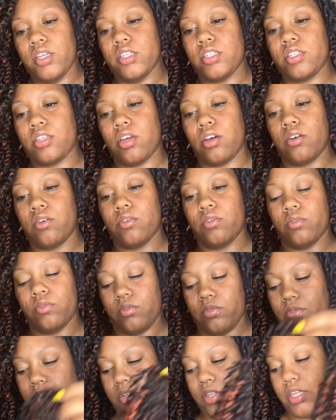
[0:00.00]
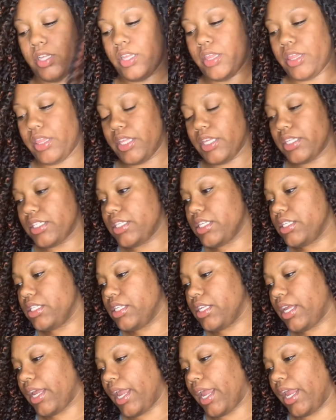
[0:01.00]
So this is
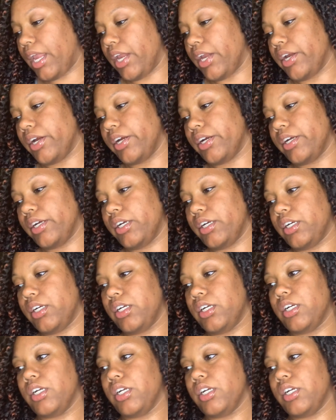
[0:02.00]
the hair.